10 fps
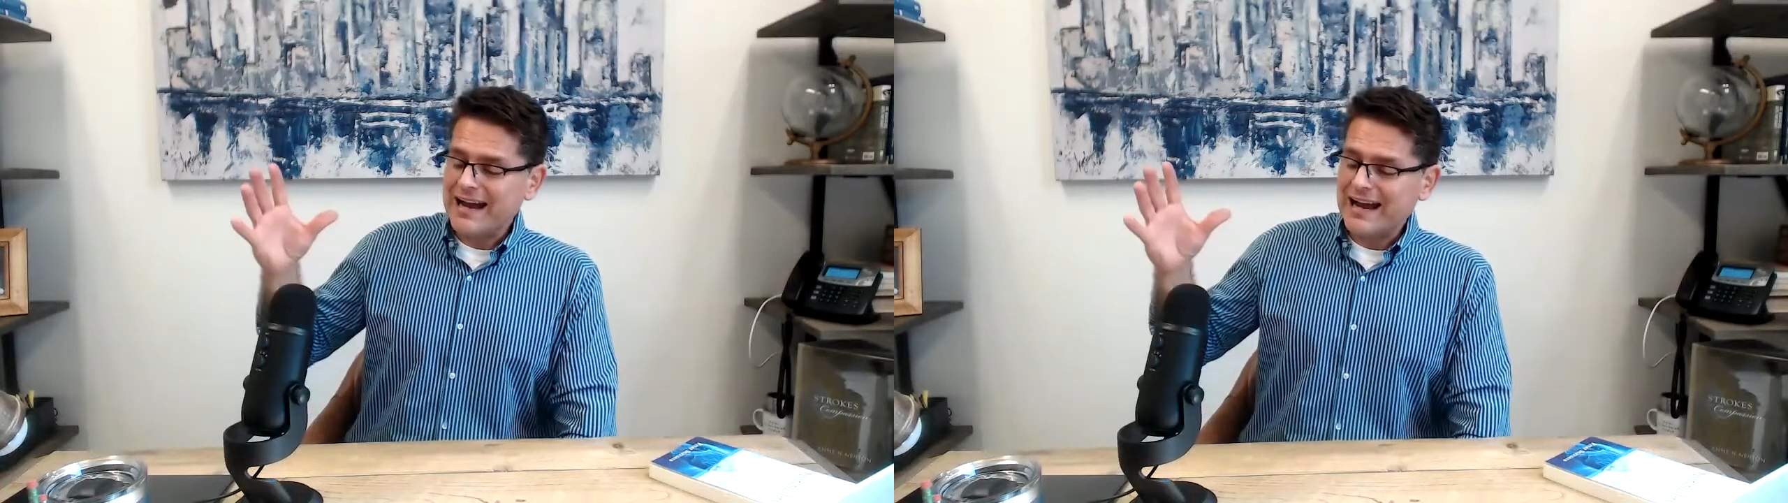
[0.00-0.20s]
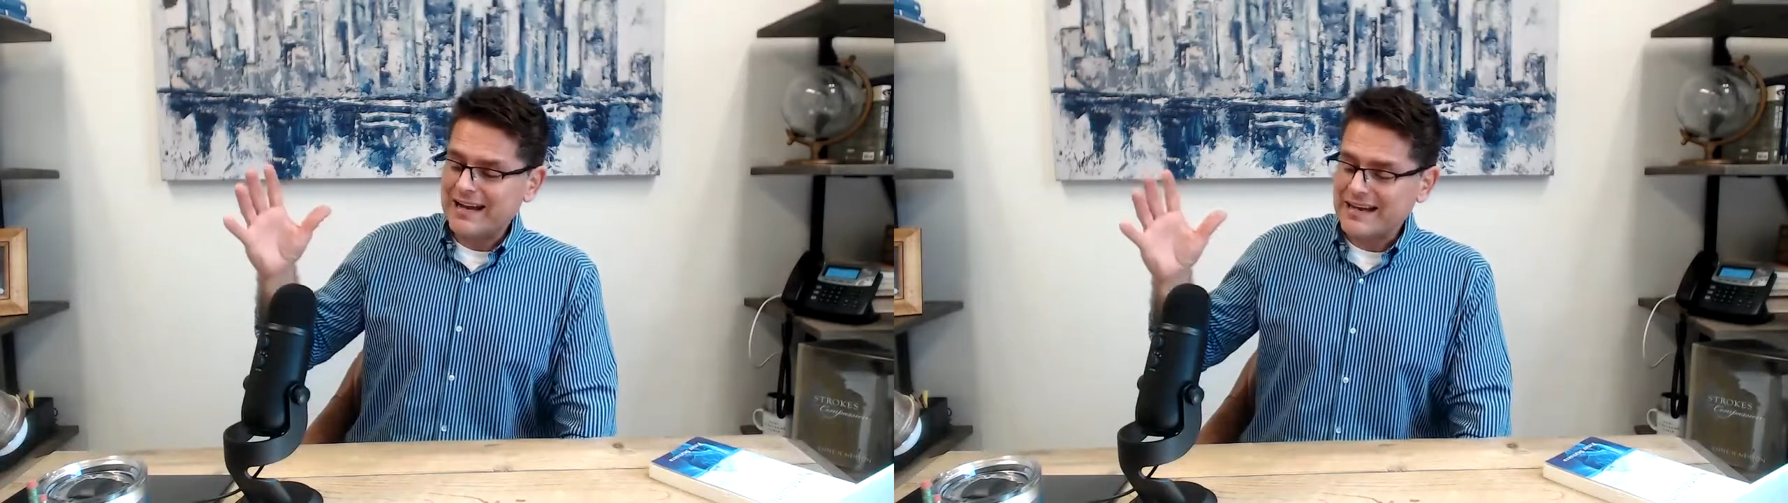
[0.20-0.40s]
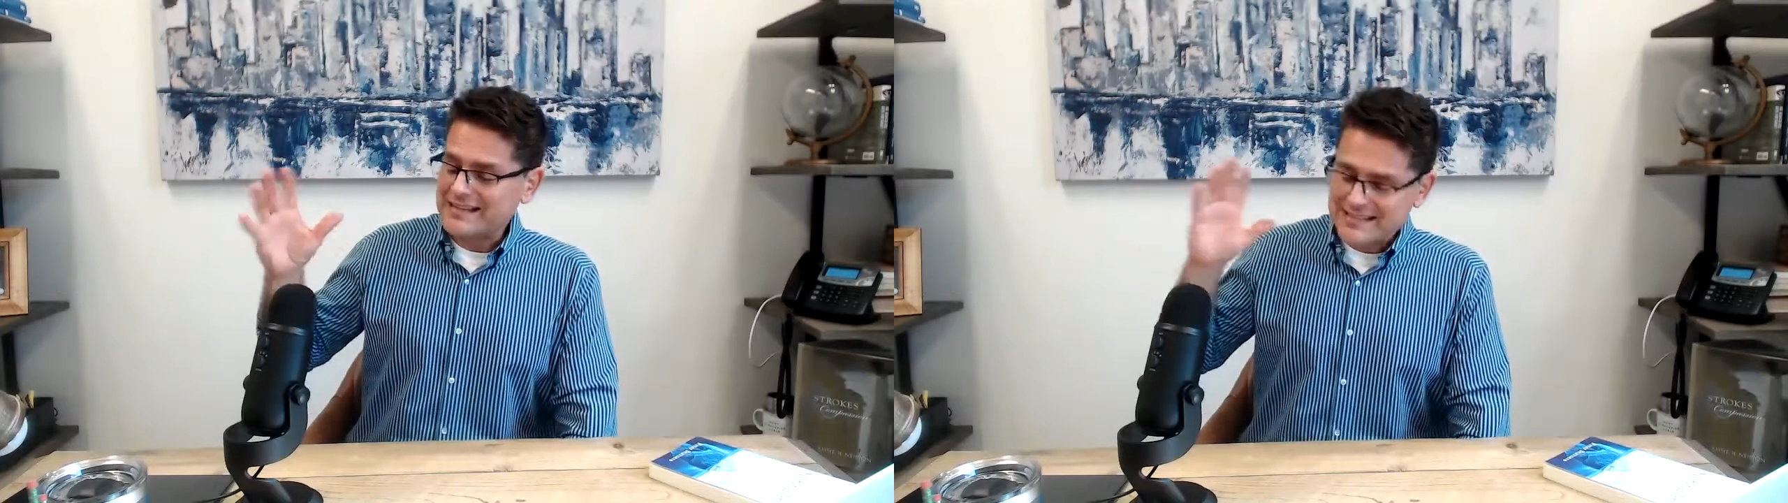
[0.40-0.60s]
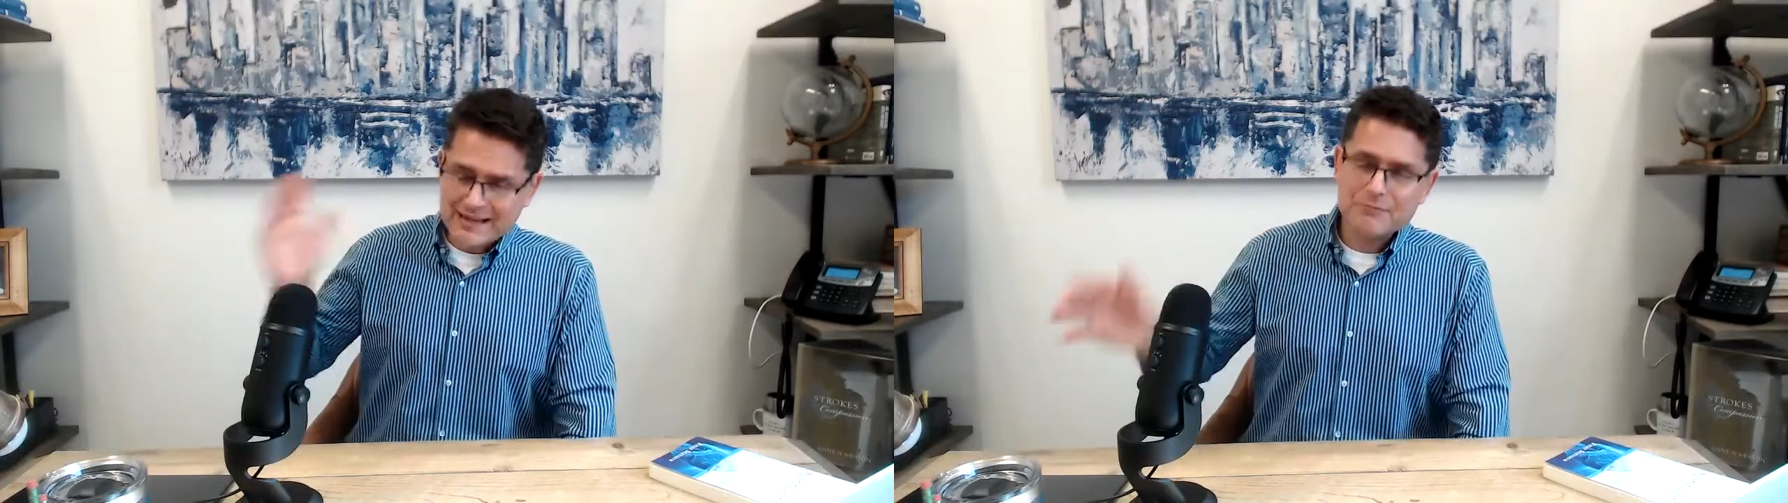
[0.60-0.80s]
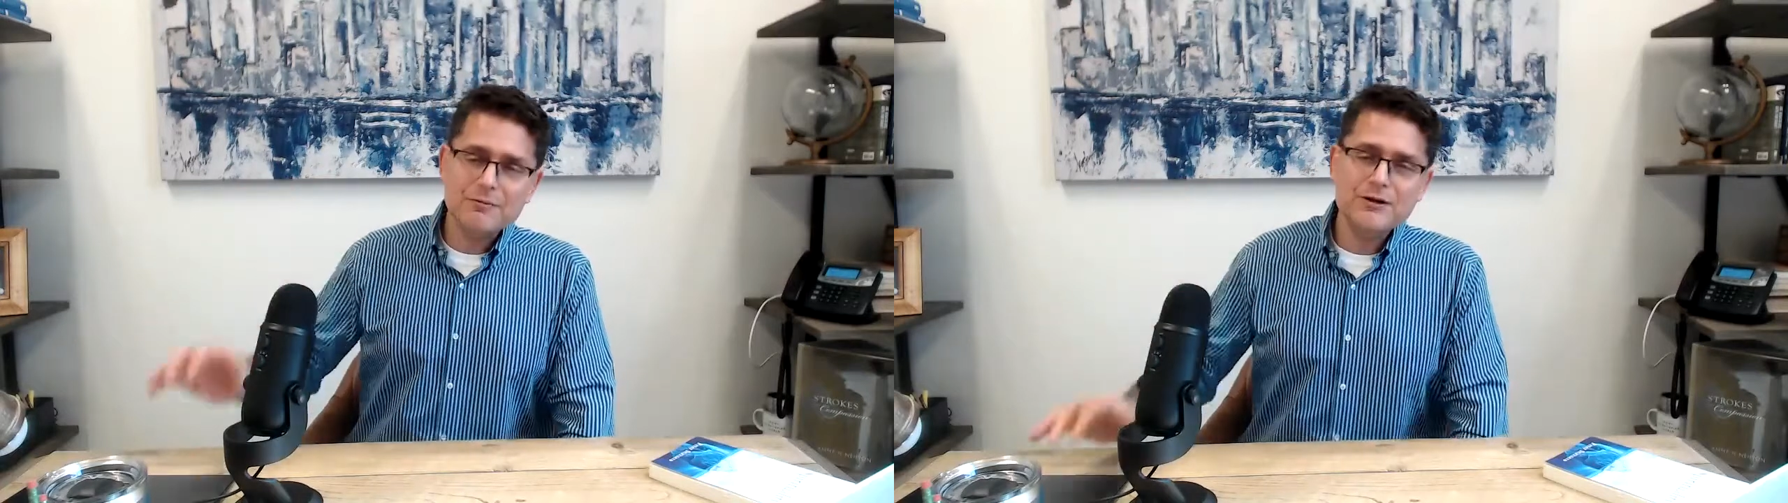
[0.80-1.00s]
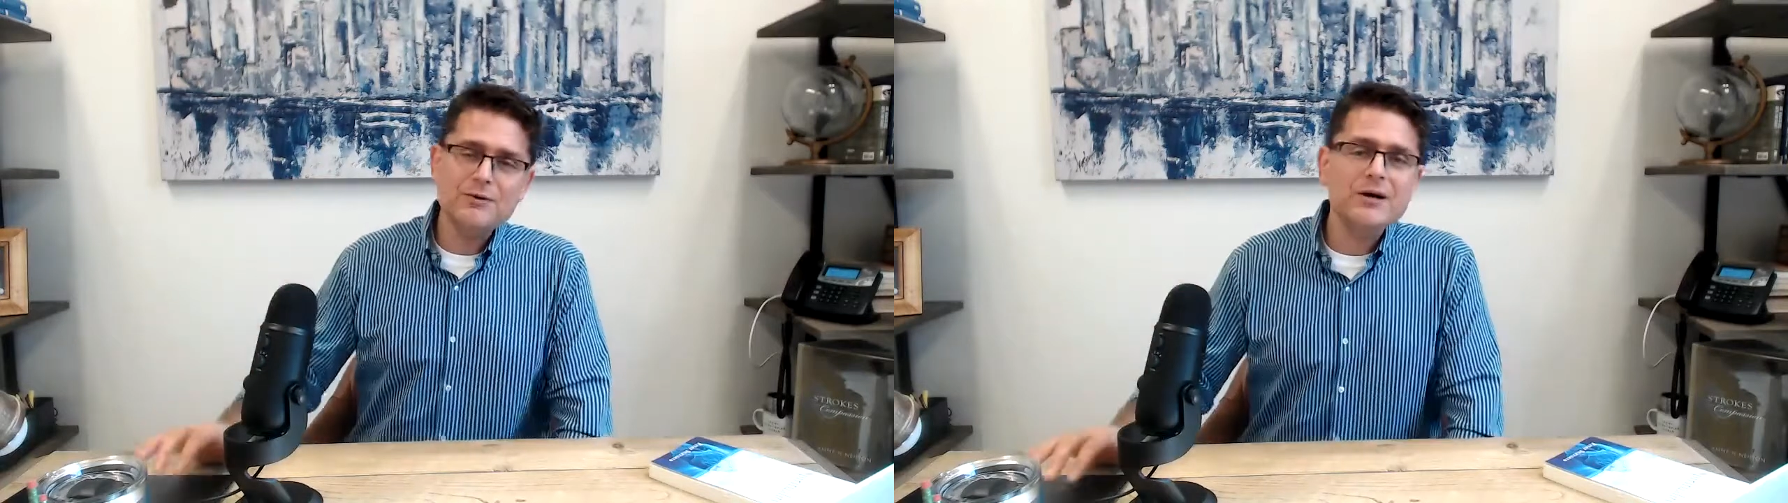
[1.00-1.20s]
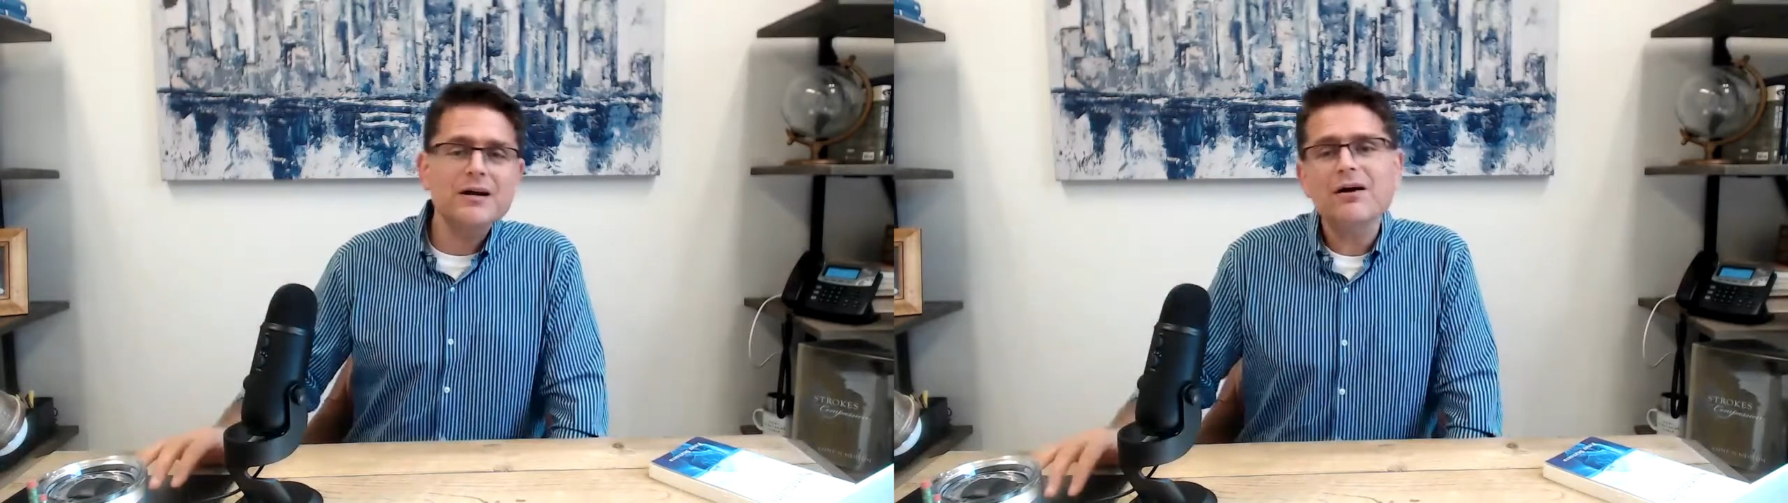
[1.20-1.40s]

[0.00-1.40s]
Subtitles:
I seem to be doing